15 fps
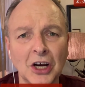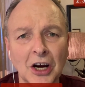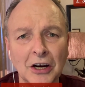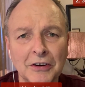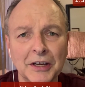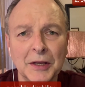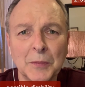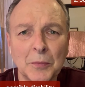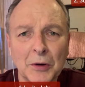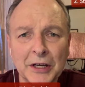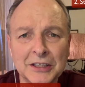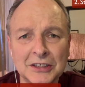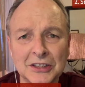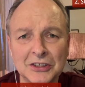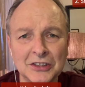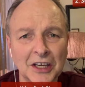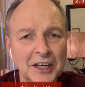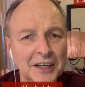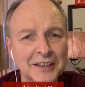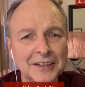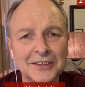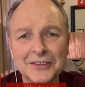are in braces,
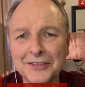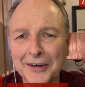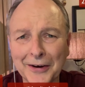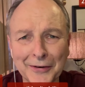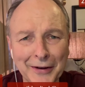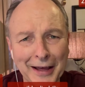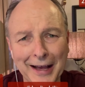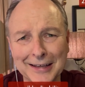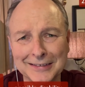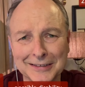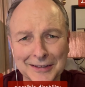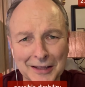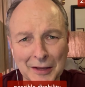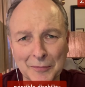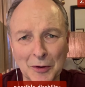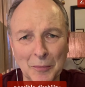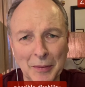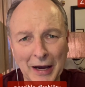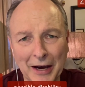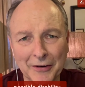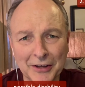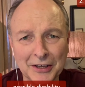don't ask them
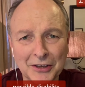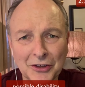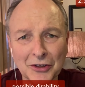about it.